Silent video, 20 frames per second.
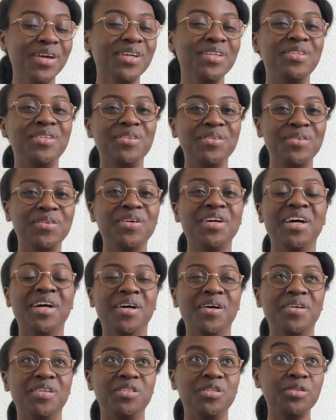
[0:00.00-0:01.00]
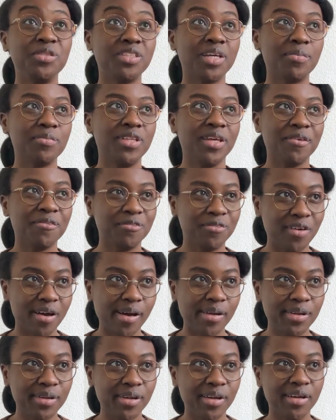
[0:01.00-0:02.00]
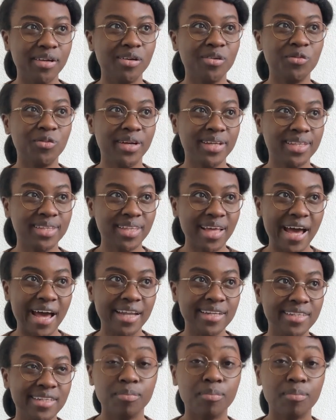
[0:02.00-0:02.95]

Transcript: do something fun with that.